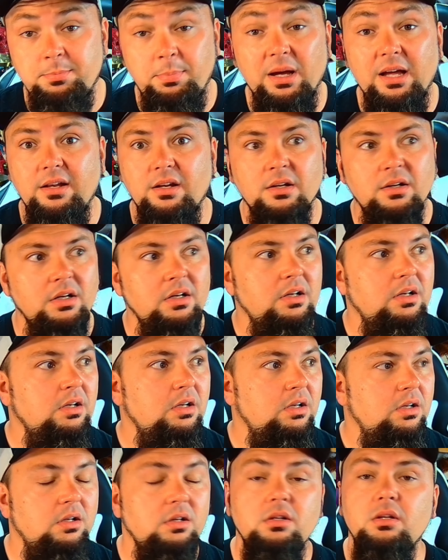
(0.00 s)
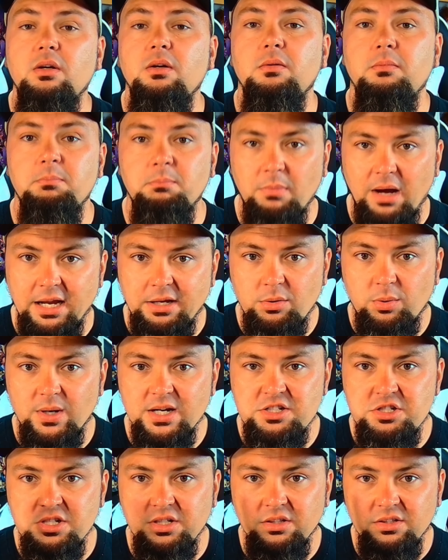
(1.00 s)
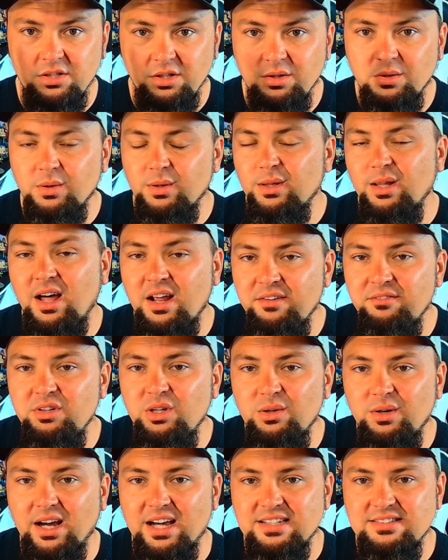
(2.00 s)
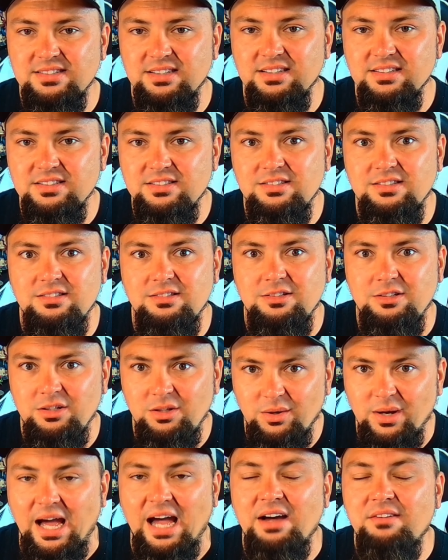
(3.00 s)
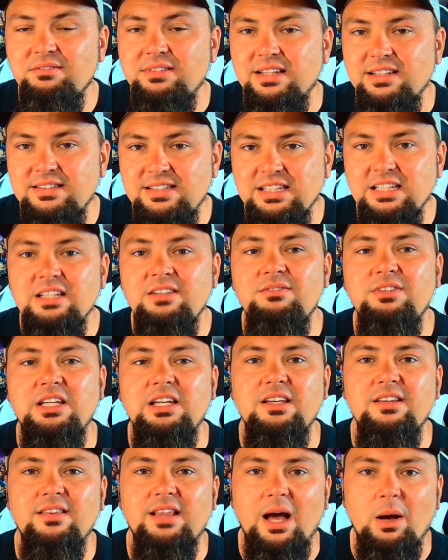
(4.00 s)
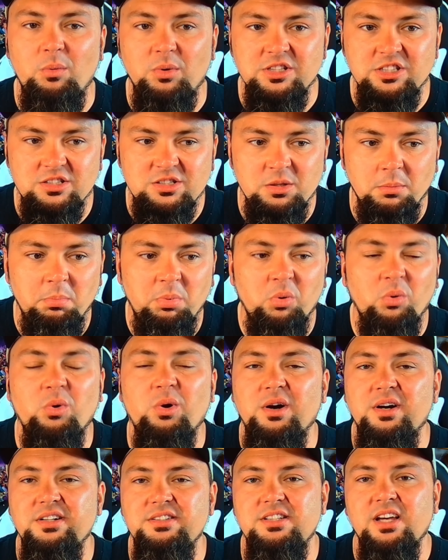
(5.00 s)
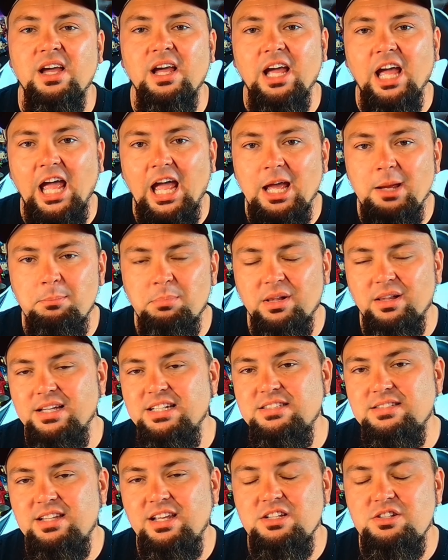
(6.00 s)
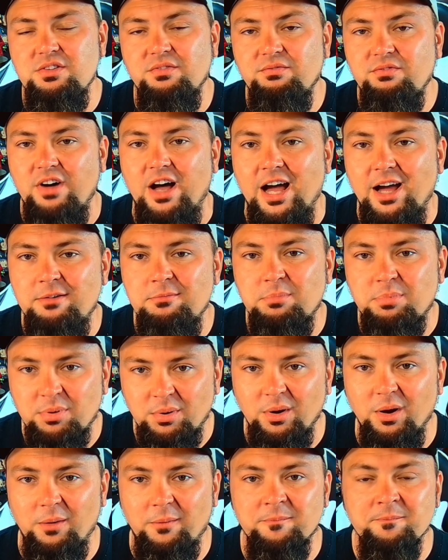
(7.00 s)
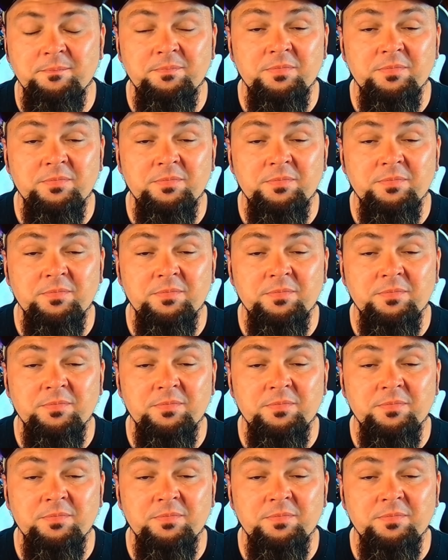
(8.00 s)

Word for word: But my question to a lot of you guys is, do you have the TV that would support a PlayStation 5 Pro?